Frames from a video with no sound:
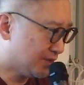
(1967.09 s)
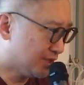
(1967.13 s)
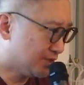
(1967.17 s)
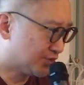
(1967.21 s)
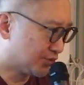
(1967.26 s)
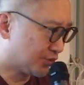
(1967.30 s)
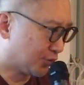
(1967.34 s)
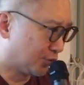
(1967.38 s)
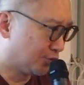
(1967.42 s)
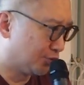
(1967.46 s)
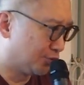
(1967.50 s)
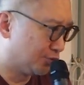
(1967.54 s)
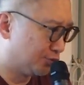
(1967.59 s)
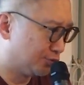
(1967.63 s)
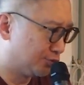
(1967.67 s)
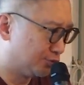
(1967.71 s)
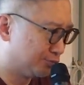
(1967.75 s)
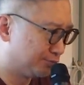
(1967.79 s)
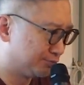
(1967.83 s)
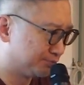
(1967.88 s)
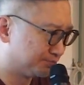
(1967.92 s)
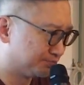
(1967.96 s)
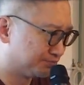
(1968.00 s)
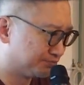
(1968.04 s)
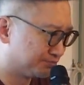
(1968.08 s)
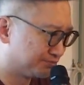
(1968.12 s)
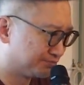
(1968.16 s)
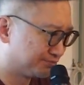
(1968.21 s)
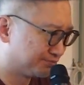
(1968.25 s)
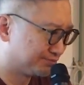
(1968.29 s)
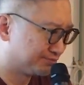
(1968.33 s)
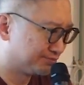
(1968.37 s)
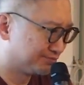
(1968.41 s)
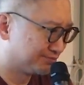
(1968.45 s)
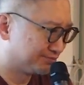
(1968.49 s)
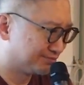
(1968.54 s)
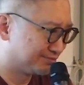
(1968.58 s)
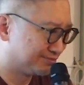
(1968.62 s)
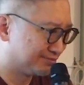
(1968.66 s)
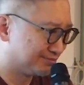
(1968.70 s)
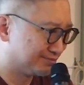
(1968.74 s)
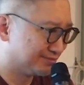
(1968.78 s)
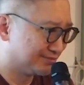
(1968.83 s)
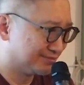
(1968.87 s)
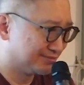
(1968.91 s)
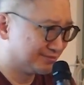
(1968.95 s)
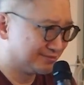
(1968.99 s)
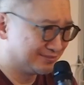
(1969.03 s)
So,
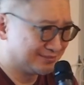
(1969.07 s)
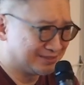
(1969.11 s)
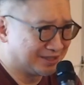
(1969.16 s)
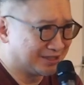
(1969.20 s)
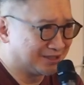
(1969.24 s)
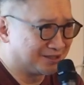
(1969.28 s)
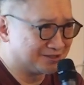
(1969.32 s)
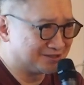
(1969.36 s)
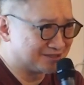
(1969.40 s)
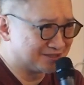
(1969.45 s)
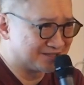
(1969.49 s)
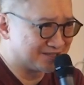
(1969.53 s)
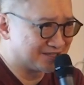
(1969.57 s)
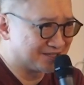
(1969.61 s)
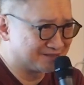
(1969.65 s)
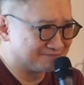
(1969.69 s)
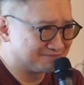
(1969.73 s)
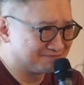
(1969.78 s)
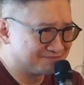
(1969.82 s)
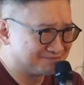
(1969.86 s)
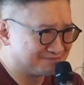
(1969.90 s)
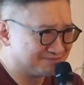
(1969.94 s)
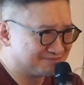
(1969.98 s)
yeah, is that